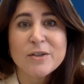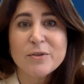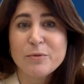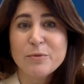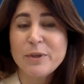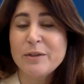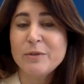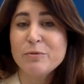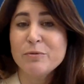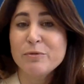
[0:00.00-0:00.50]

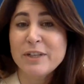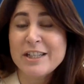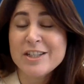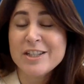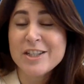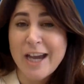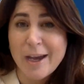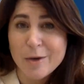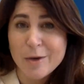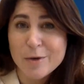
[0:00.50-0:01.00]
we'll reach
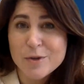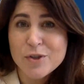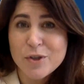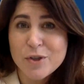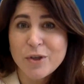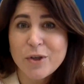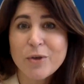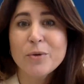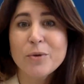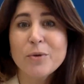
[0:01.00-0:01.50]
out to
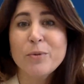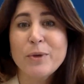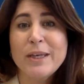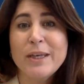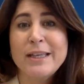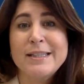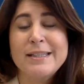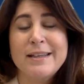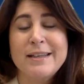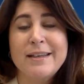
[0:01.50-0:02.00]
you with